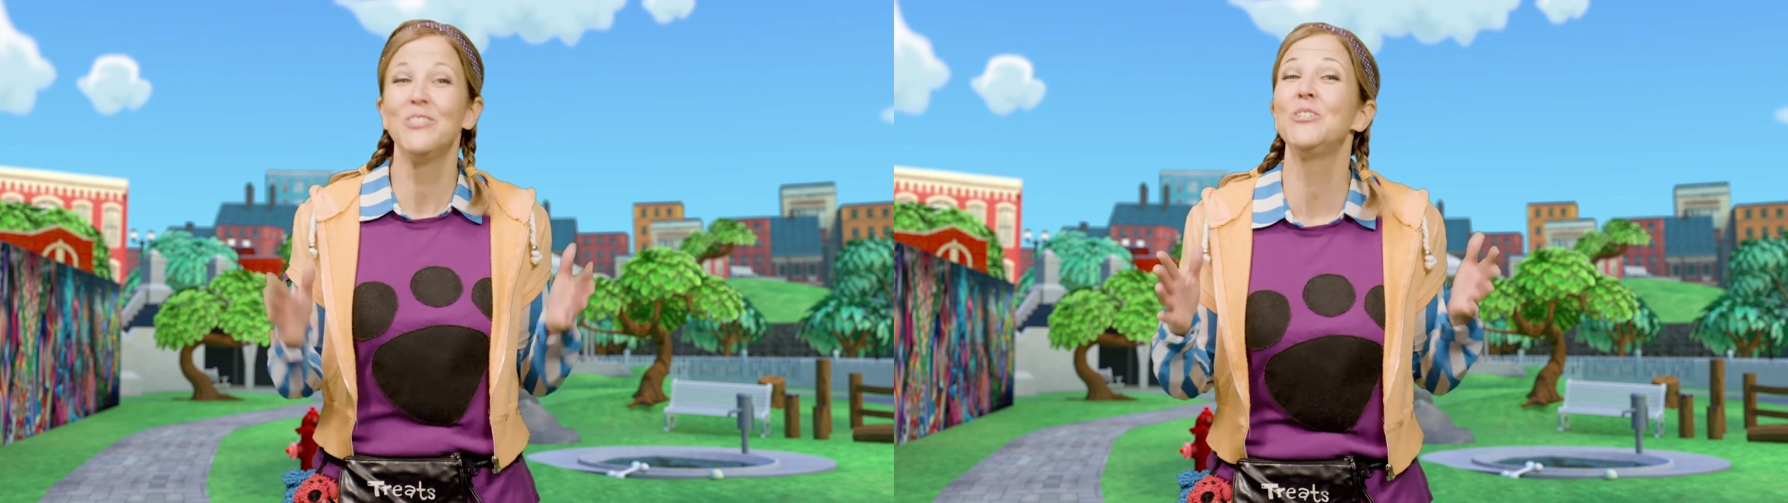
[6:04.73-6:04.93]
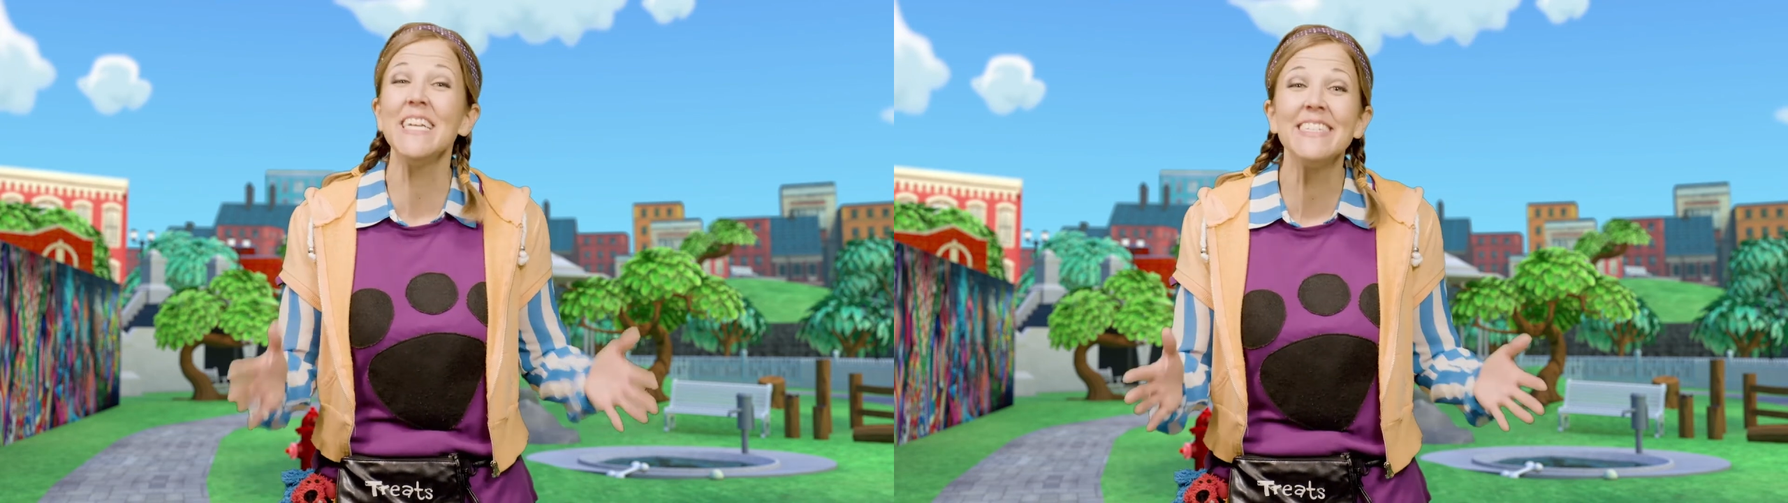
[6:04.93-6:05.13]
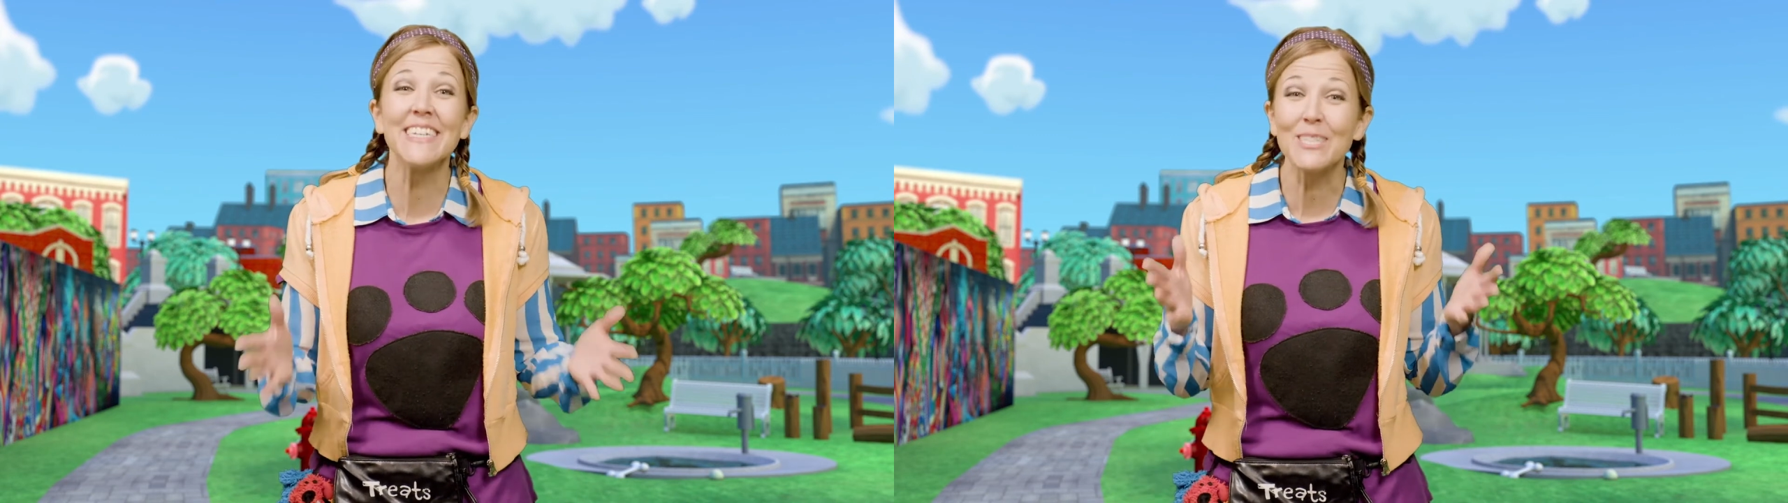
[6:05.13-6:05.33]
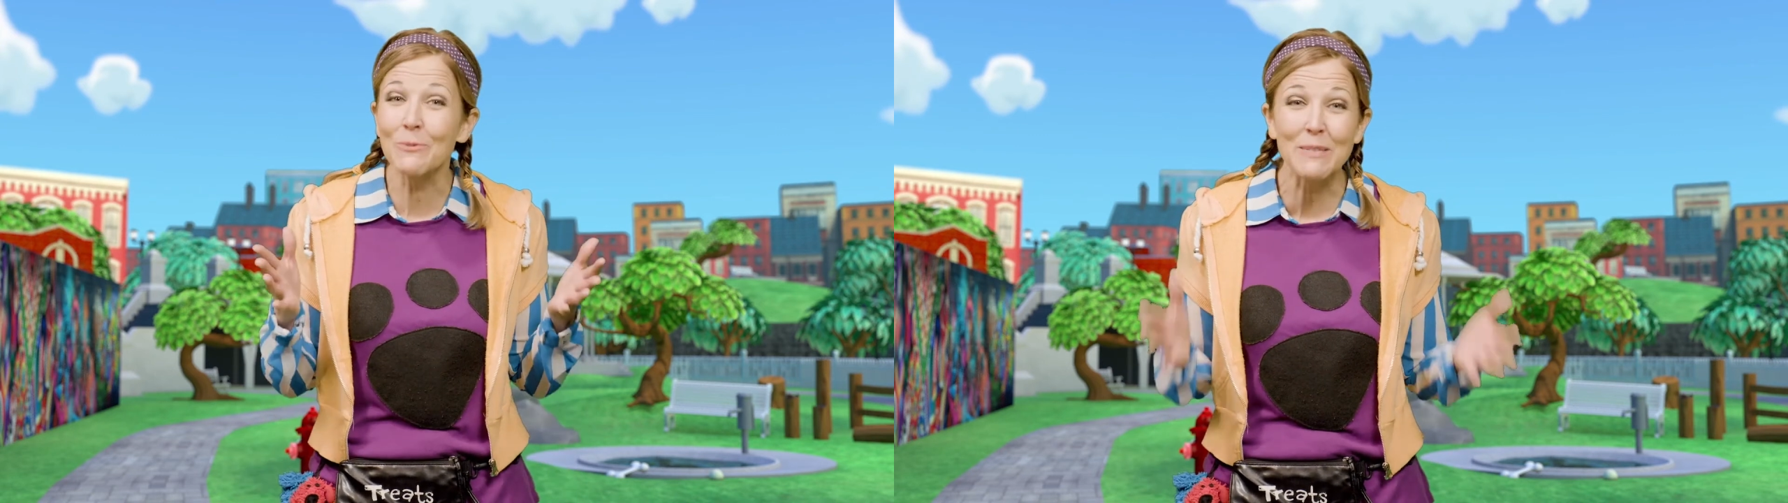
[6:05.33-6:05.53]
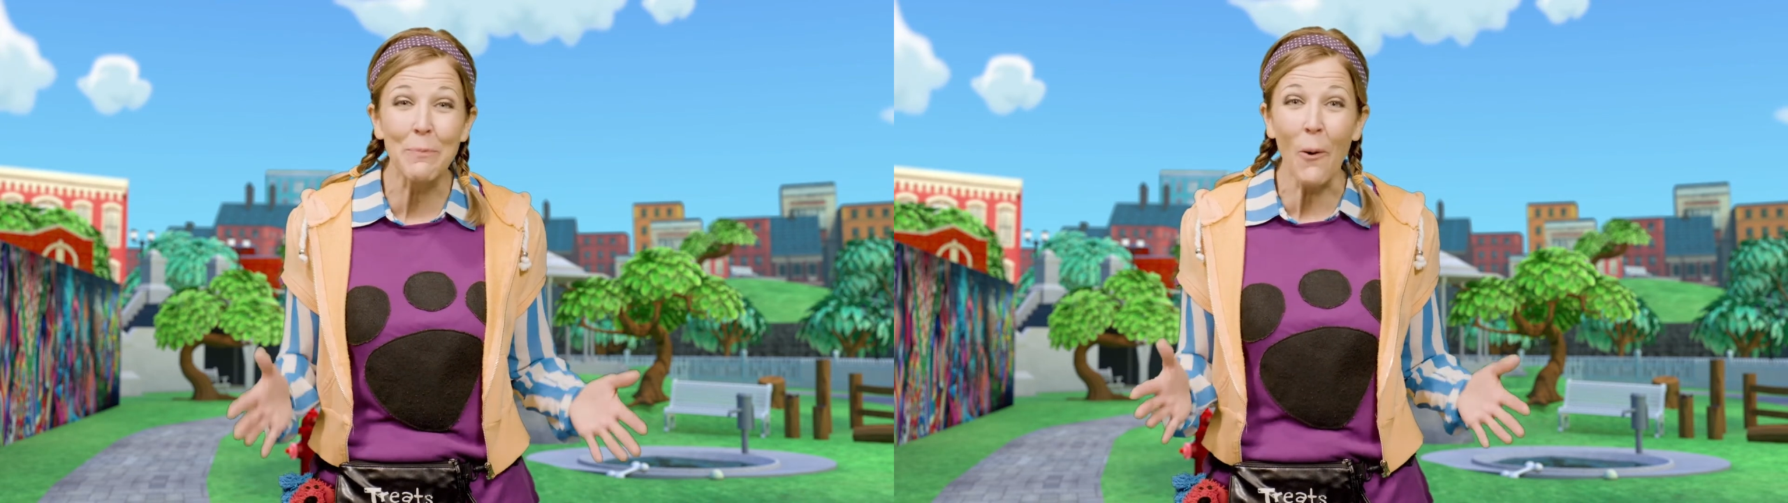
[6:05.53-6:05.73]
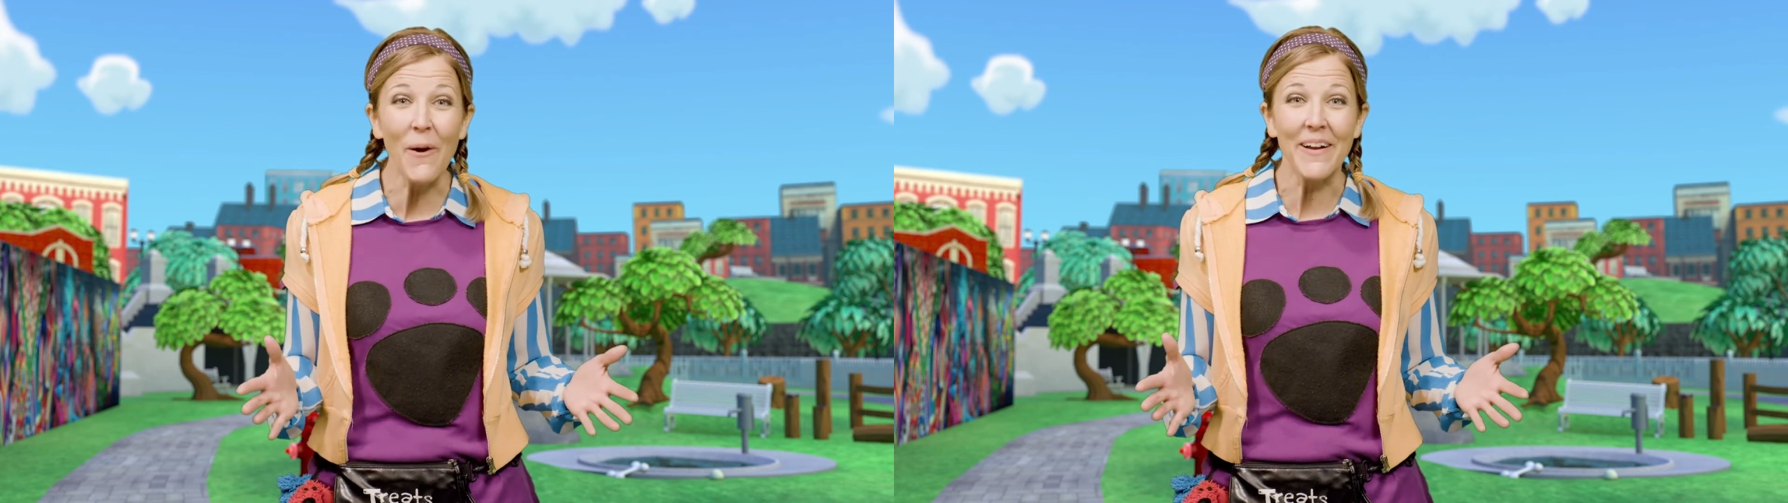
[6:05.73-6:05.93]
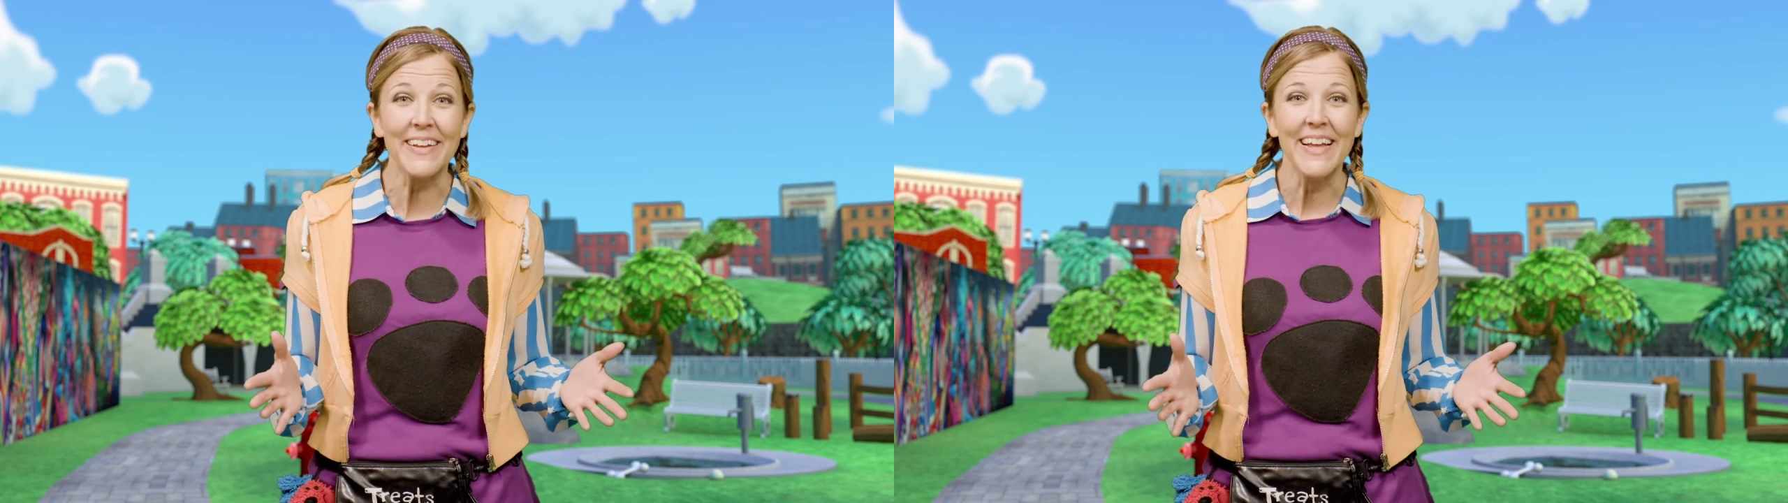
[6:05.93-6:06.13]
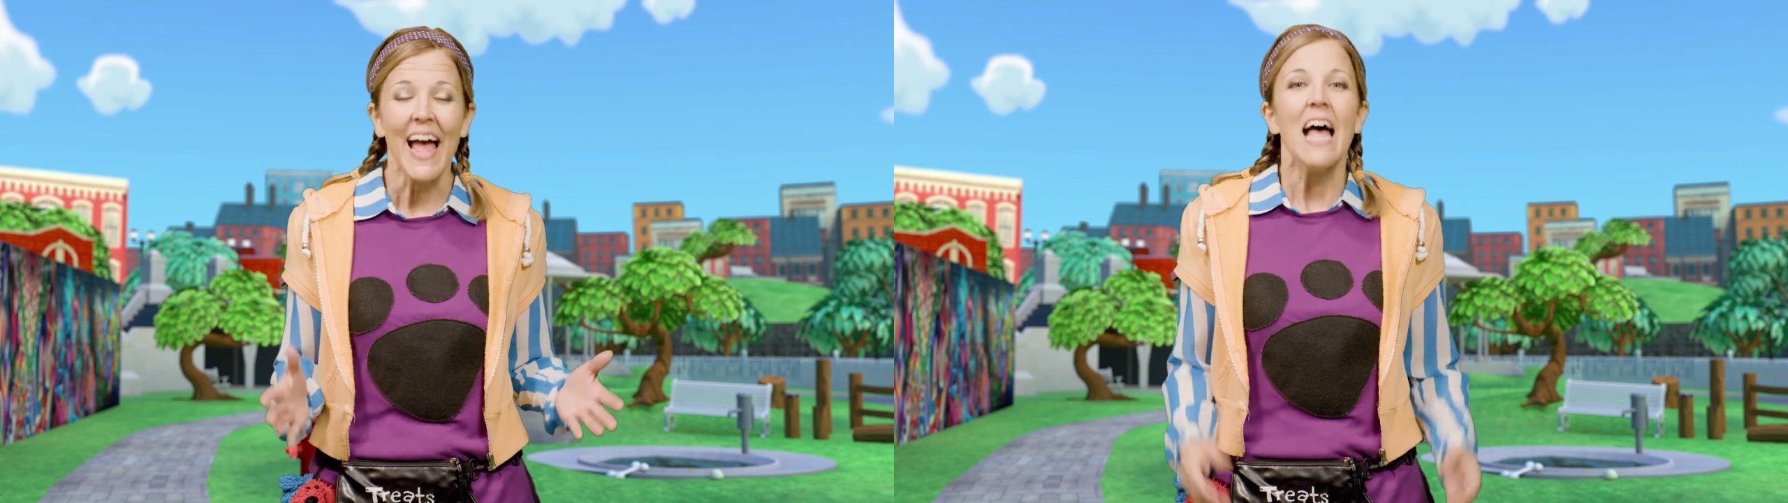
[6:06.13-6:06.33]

Jesus was born.